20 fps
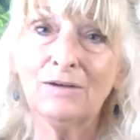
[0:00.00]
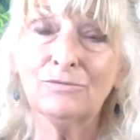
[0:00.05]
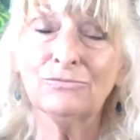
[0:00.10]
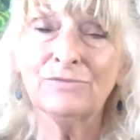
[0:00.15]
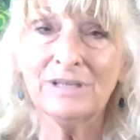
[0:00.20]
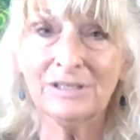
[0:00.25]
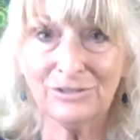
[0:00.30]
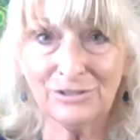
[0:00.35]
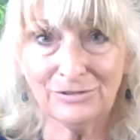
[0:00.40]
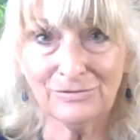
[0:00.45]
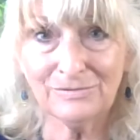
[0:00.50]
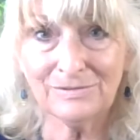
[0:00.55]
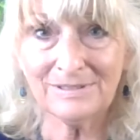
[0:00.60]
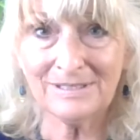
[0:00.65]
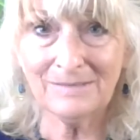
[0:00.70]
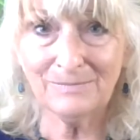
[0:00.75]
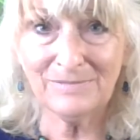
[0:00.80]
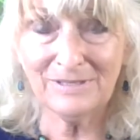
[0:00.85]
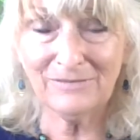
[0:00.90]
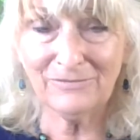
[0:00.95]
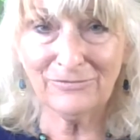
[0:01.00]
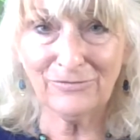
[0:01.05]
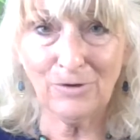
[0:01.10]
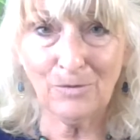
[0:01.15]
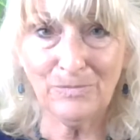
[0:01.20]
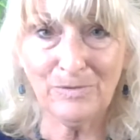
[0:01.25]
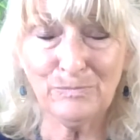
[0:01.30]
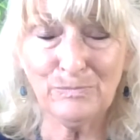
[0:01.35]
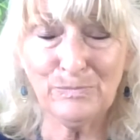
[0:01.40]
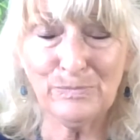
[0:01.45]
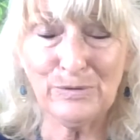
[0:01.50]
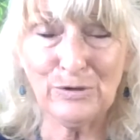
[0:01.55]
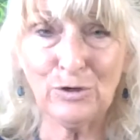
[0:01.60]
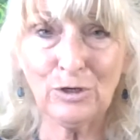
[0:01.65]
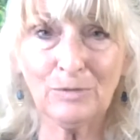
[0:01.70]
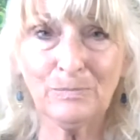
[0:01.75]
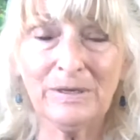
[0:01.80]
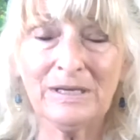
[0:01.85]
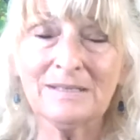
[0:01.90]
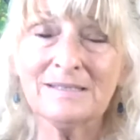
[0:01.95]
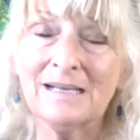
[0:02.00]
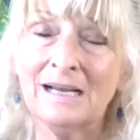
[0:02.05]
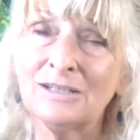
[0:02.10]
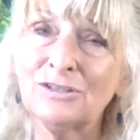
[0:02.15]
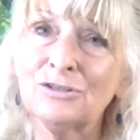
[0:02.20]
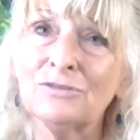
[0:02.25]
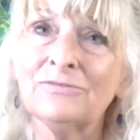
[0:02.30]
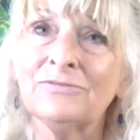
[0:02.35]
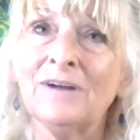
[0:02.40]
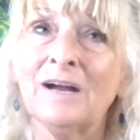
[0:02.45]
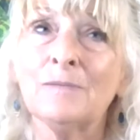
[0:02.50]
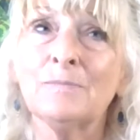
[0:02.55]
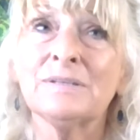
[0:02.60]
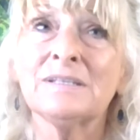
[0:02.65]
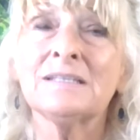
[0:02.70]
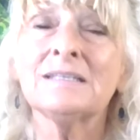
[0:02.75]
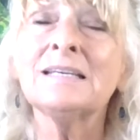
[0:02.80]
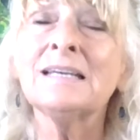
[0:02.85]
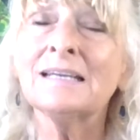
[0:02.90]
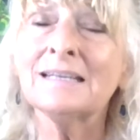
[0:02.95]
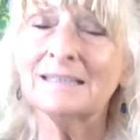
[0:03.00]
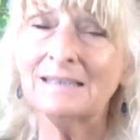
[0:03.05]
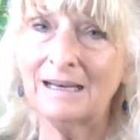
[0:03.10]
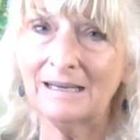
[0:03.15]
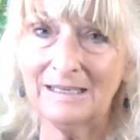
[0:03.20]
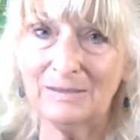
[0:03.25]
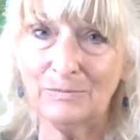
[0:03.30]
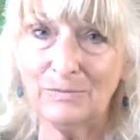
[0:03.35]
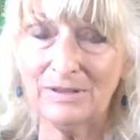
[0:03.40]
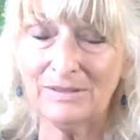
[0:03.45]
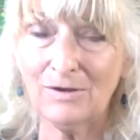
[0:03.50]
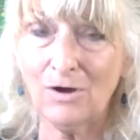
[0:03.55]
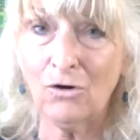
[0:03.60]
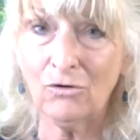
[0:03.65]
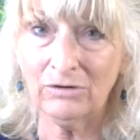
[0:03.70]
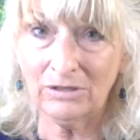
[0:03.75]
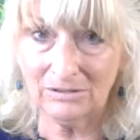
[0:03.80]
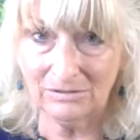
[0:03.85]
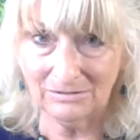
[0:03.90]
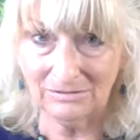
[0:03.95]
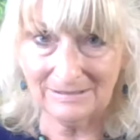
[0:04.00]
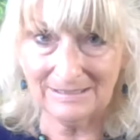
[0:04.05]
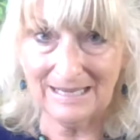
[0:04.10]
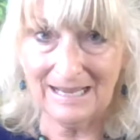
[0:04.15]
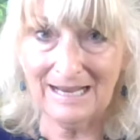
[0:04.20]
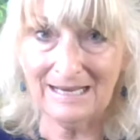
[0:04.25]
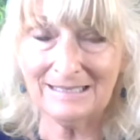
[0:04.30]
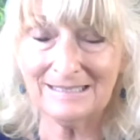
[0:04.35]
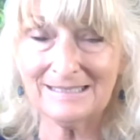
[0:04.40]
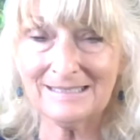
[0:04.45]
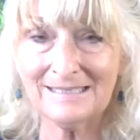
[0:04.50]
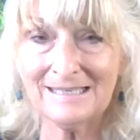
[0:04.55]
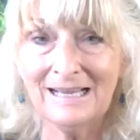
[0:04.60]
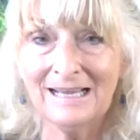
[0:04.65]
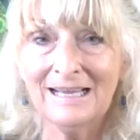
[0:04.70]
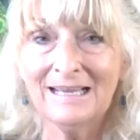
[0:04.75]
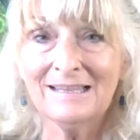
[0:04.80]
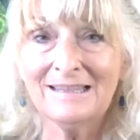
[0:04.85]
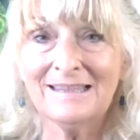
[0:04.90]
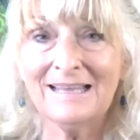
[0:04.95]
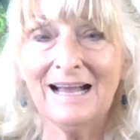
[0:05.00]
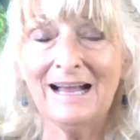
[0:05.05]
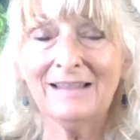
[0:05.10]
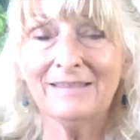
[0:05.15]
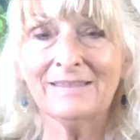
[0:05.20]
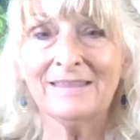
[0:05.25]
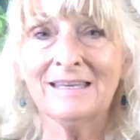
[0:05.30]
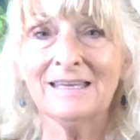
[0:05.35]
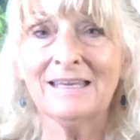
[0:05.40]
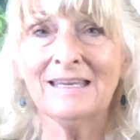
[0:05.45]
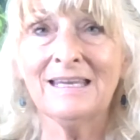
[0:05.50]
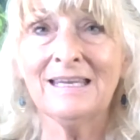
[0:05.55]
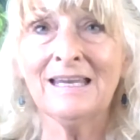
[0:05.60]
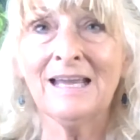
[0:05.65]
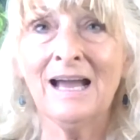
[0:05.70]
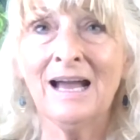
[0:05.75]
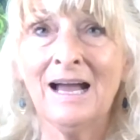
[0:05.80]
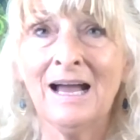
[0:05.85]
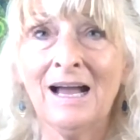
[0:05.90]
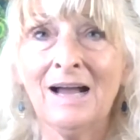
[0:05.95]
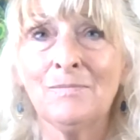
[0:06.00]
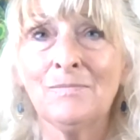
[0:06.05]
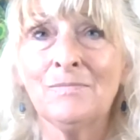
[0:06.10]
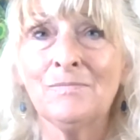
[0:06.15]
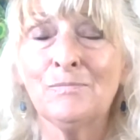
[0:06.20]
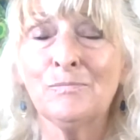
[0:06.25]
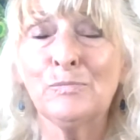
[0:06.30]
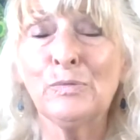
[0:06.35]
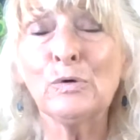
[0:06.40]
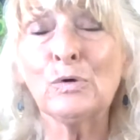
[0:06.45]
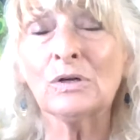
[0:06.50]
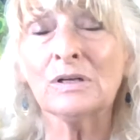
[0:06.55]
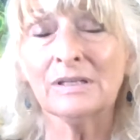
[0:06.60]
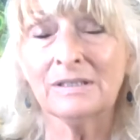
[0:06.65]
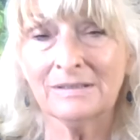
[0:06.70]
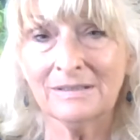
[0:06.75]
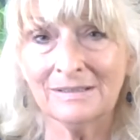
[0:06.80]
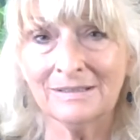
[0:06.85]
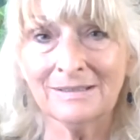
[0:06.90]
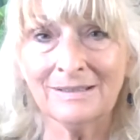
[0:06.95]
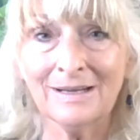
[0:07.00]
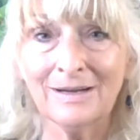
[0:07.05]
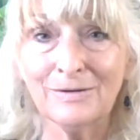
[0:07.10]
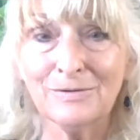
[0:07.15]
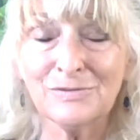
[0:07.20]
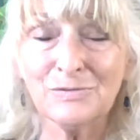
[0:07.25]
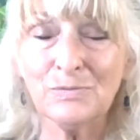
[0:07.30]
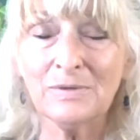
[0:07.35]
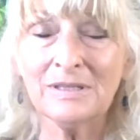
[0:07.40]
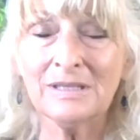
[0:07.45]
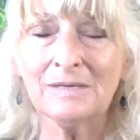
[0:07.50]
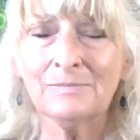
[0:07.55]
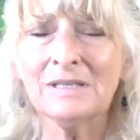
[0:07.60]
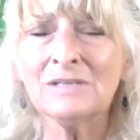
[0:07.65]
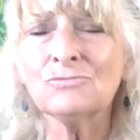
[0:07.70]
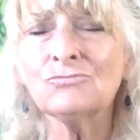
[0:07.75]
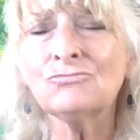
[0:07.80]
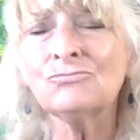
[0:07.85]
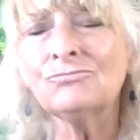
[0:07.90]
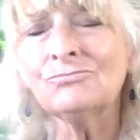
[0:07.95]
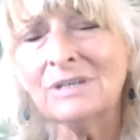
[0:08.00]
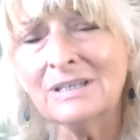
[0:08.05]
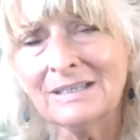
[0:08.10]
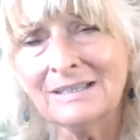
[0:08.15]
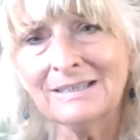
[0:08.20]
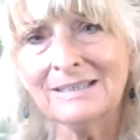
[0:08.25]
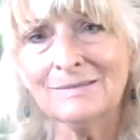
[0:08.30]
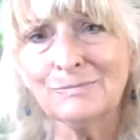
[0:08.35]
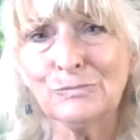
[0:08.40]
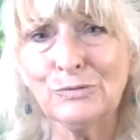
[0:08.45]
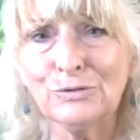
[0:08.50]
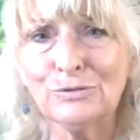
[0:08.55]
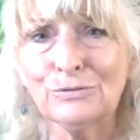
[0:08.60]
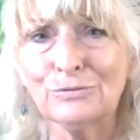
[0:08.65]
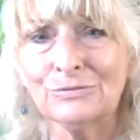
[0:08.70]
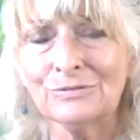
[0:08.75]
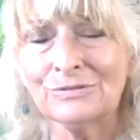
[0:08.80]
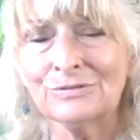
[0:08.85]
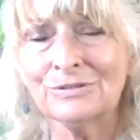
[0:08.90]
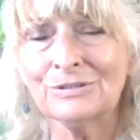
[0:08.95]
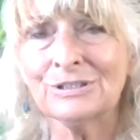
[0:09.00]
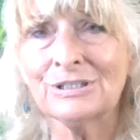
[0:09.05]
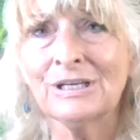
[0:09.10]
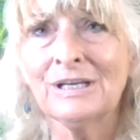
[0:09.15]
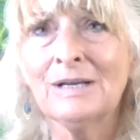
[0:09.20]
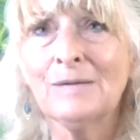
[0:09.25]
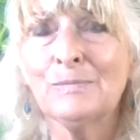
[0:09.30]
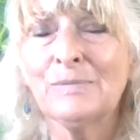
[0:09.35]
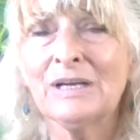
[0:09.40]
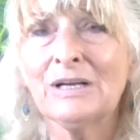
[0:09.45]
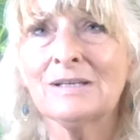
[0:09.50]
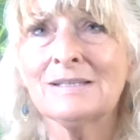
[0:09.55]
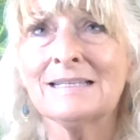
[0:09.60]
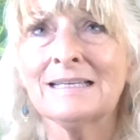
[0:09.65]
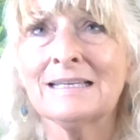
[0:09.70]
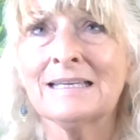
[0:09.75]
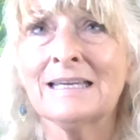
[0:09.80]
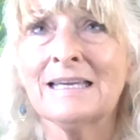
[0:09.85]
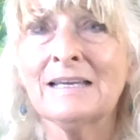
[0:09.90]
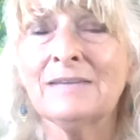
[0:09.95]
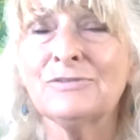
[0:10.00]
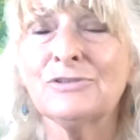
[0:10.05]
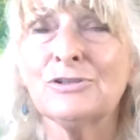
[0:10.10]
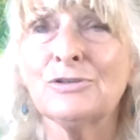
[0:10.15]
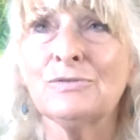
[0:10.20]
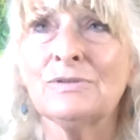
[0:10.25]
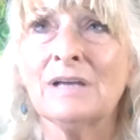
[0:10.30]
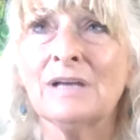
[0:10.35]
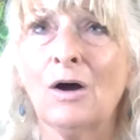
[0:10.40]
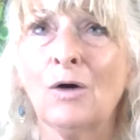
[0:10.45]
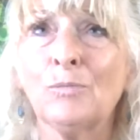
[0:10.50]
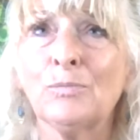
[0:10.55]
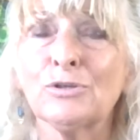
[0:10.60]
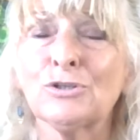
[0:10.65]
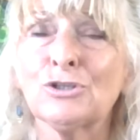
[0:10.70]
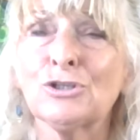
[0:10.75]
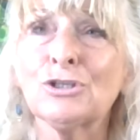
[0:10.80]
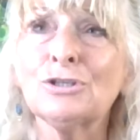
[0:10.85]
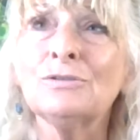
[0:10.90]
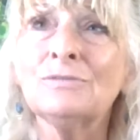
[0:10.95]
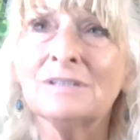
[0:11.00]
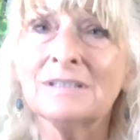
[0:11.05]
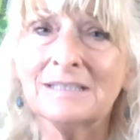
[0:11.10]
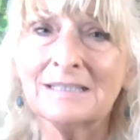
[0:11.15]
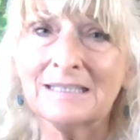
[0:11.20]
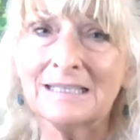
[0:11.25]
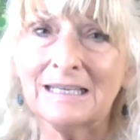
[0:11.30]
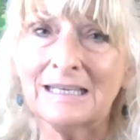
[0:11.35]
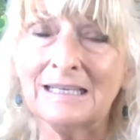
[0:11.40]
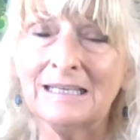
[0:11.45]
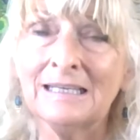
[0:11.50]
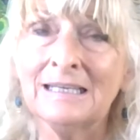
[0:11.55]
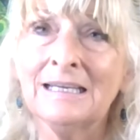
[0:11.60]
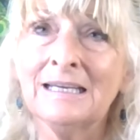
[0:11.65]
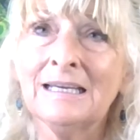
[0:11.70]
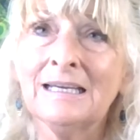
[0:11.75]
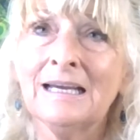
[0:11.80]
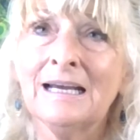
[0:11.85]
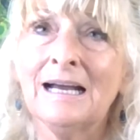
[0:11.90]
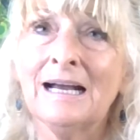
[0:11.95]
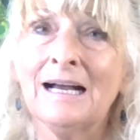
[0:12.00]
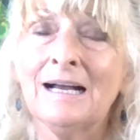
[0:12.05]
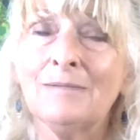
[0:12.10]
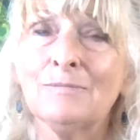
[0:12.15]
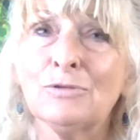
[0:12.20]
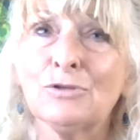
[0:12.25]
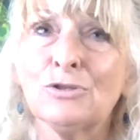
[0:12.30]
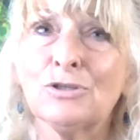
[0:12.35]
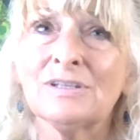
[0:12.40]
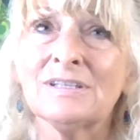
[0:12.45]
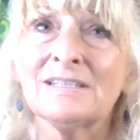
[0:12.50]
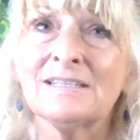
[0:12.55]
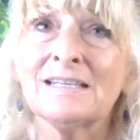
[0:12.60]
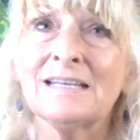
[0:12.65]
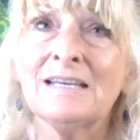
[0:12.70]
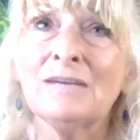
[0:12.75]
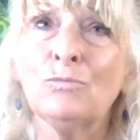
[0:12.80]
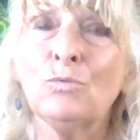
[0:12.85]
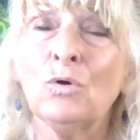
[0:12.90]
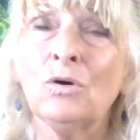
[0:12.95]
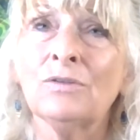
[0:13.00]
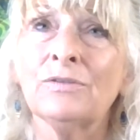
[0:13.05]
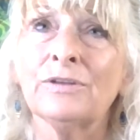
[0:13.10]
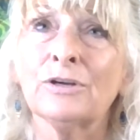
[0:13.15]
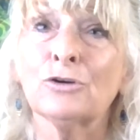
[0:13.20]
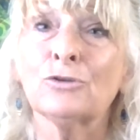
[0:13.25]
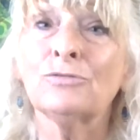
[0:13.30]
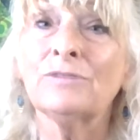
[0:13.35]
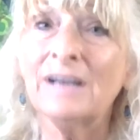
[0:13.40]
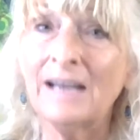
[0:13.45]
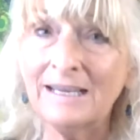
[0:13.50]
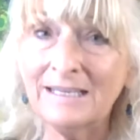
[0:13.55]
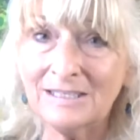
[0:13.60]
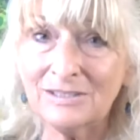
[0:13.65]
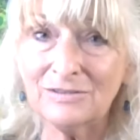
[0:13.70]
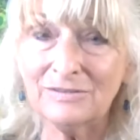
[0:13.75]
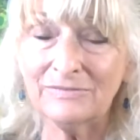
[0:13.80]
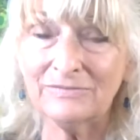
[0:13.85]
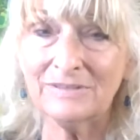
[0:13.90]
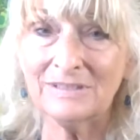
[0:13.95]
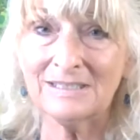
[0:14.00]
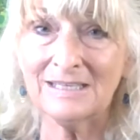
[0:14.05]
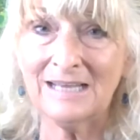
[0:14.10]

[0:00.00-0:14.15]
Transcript: read you something from the book, because I do find, particularly with oracle decks, that the booklet that goes with them is really important, because it gives you the opportunity to see what the creator of the